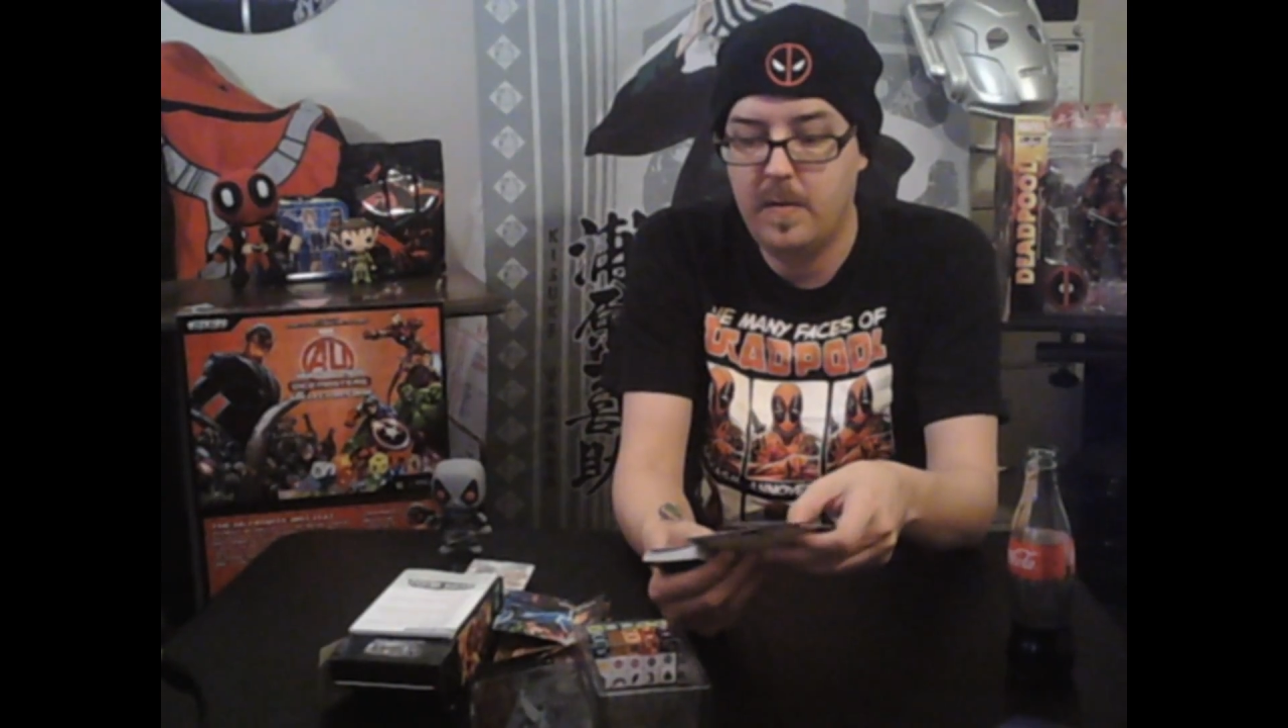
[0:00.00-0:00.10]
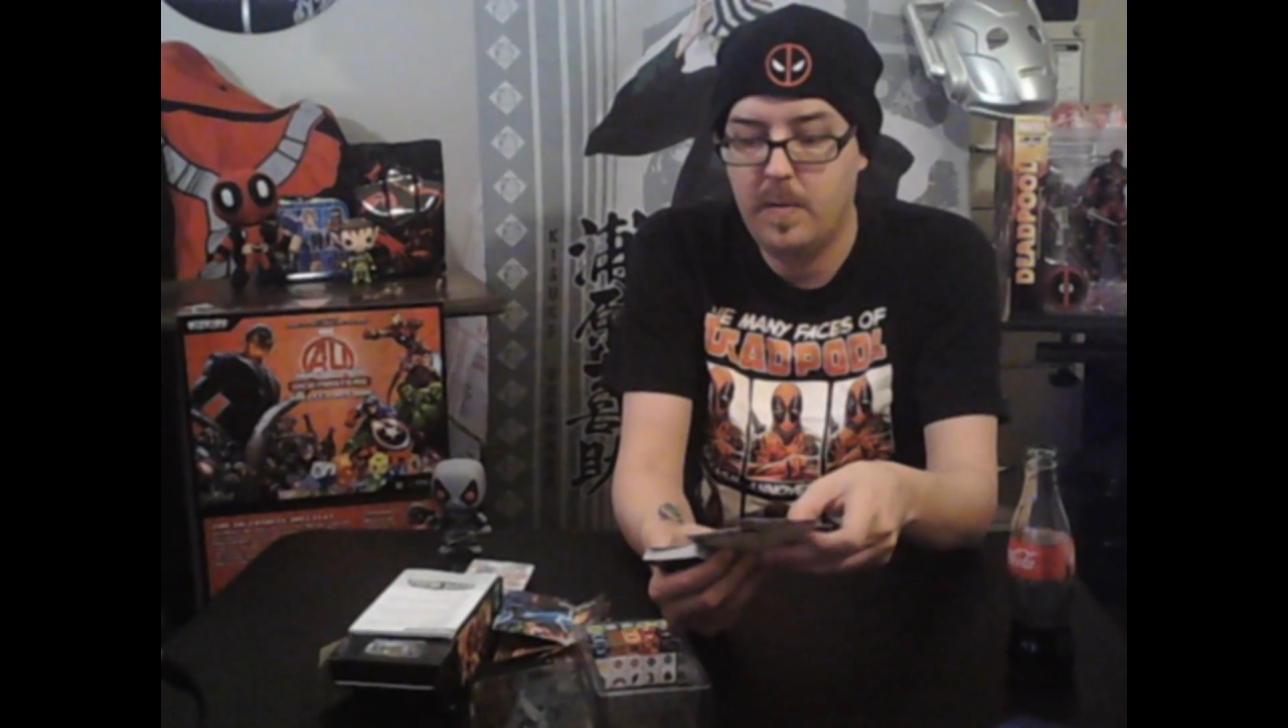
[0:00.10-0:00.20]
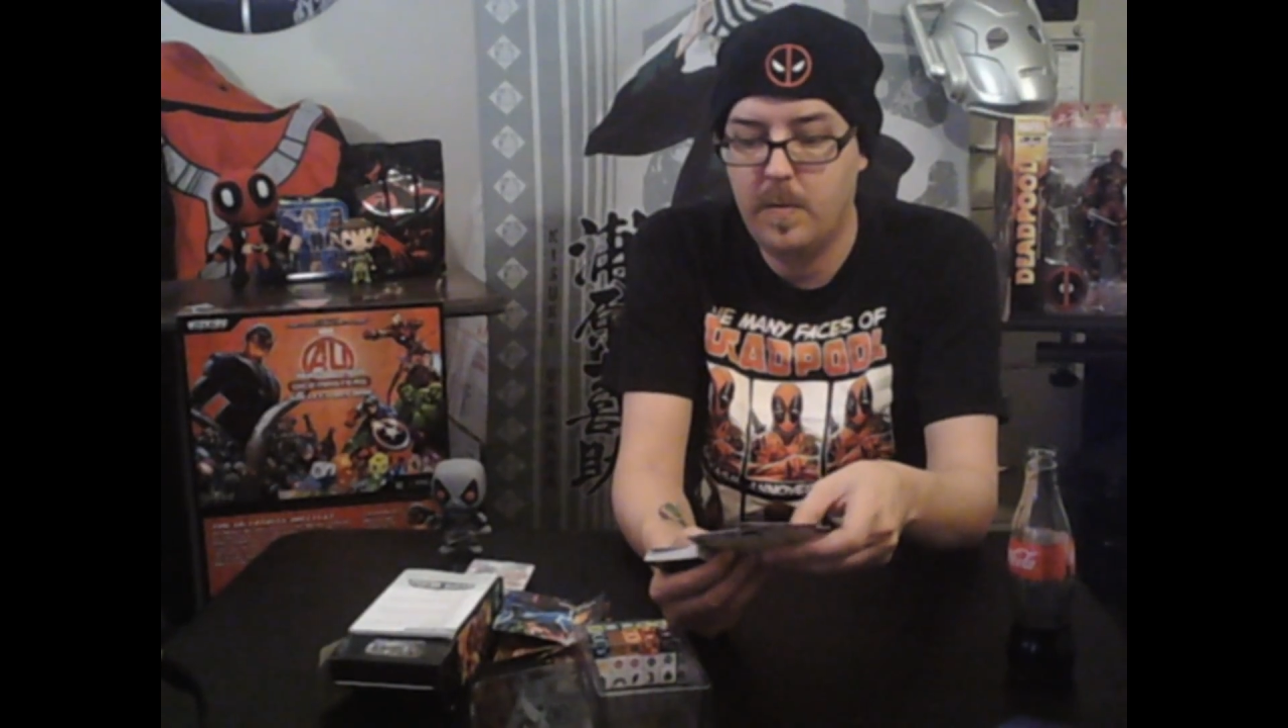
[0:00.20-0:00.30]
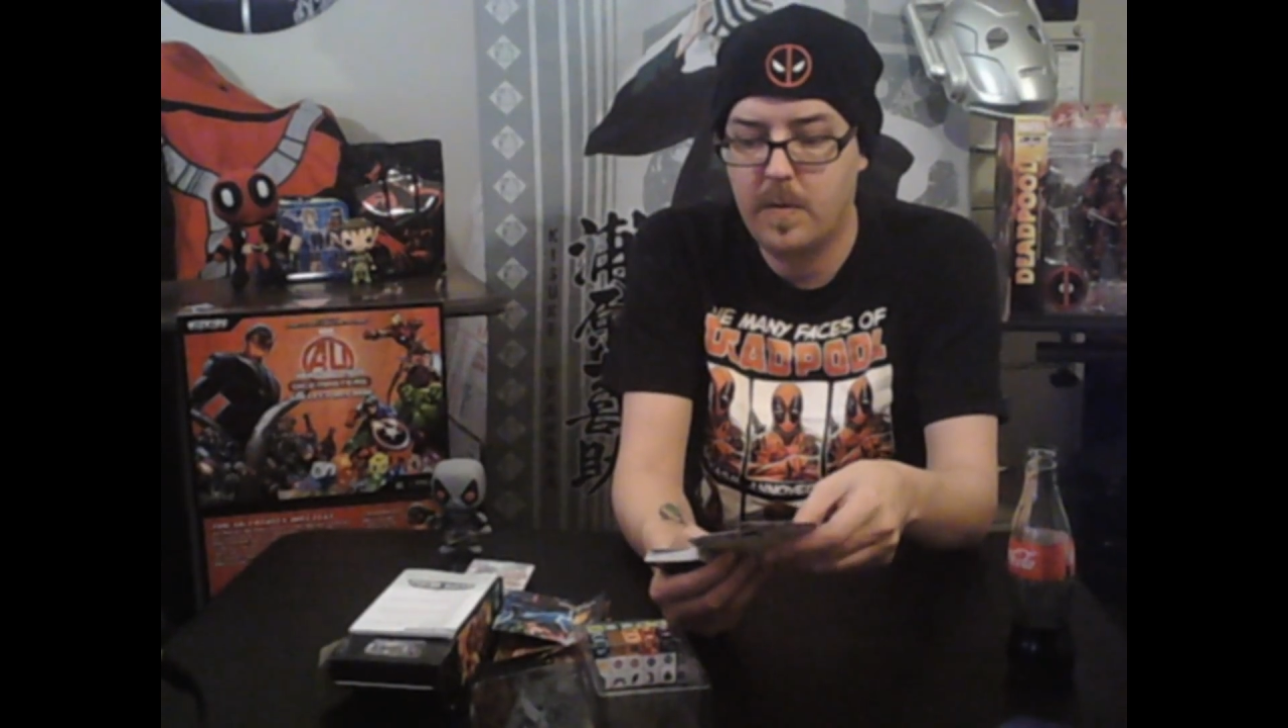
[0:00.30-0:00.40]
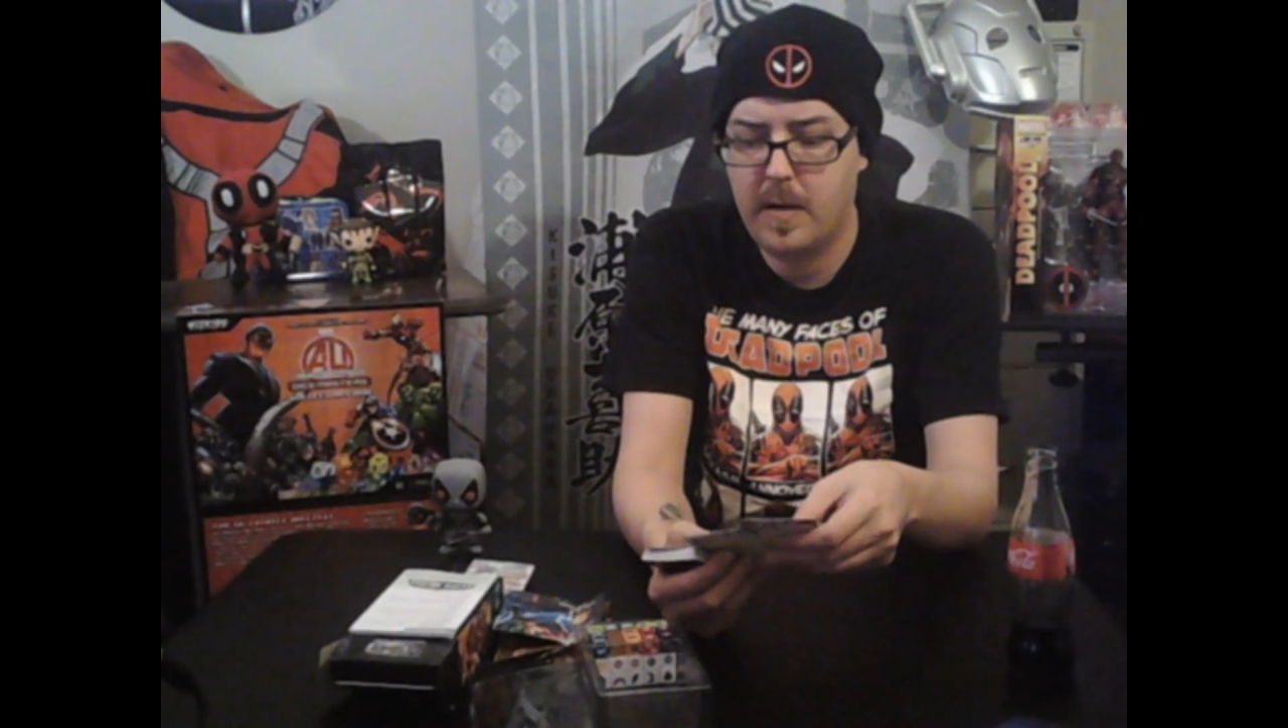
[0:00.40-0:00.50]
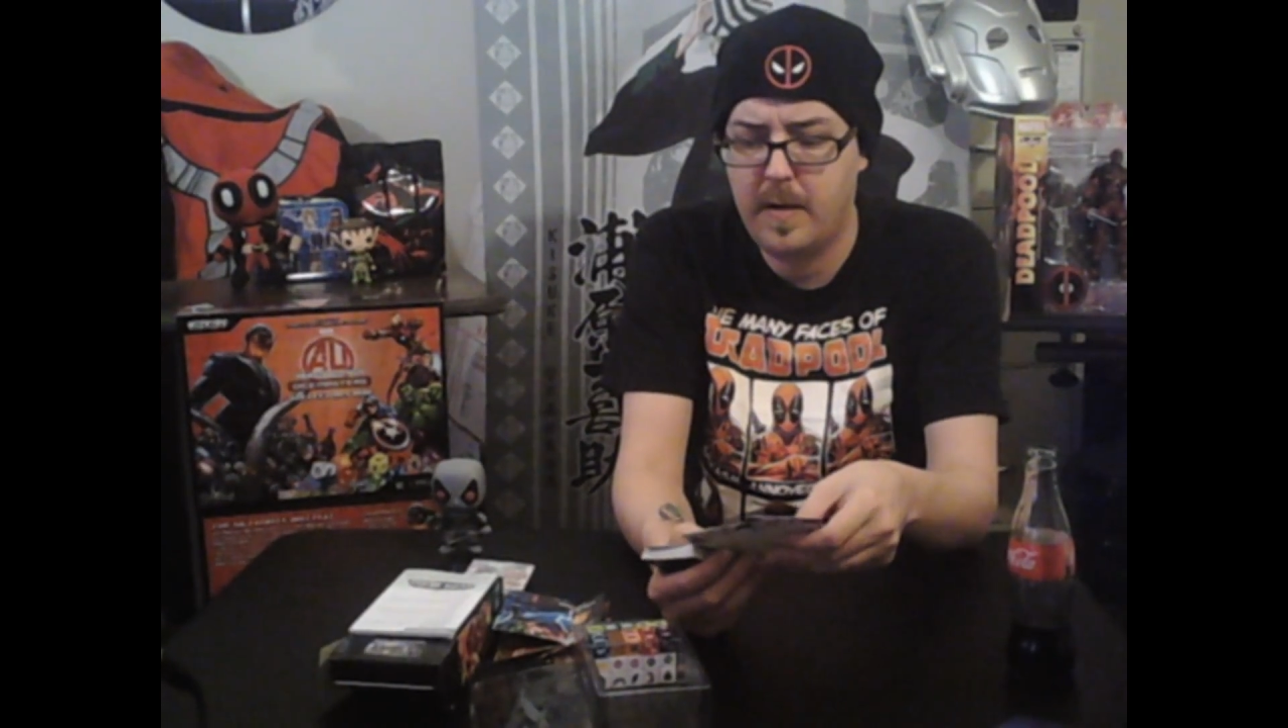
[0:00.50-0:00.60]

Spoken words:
to you.